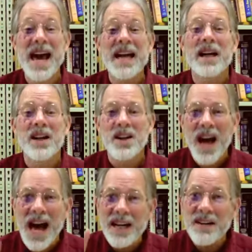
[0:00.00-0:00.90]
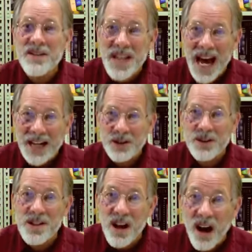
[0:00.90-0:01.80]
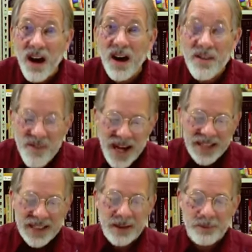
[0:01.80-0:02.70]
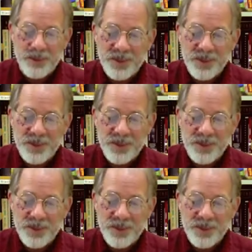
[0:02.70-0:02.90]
and a lot of doctrines are affected.